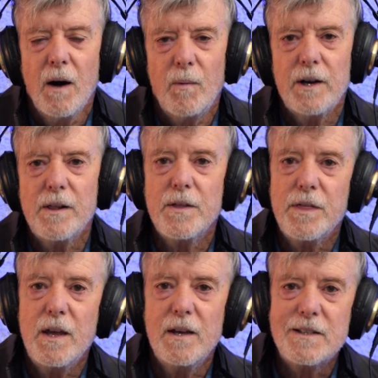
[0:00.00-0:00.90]
One of the
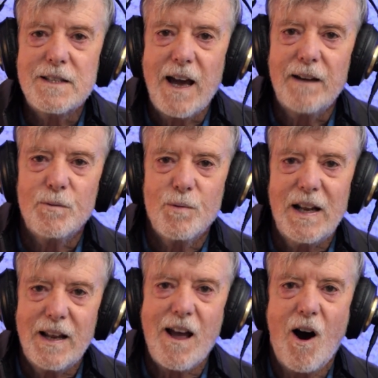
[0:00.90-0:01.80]
things that
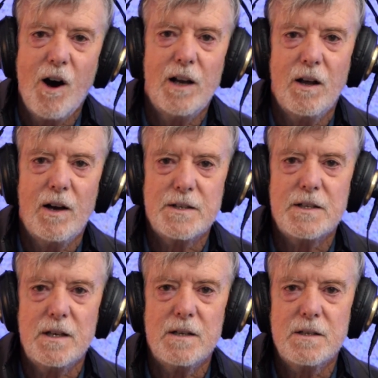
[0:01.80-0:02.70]
really
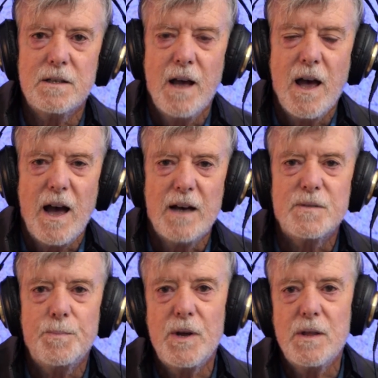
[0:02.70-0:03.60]
highlights this
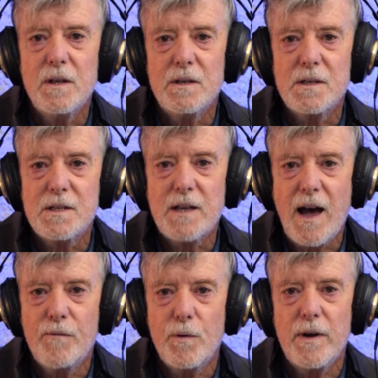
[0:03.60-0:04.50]
has been the
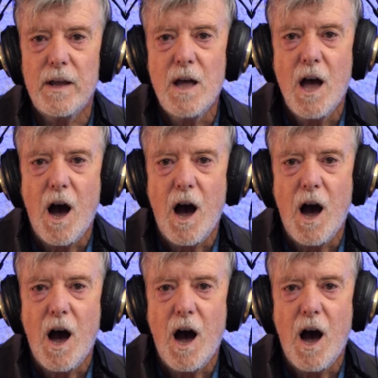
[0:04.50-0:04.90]
discovery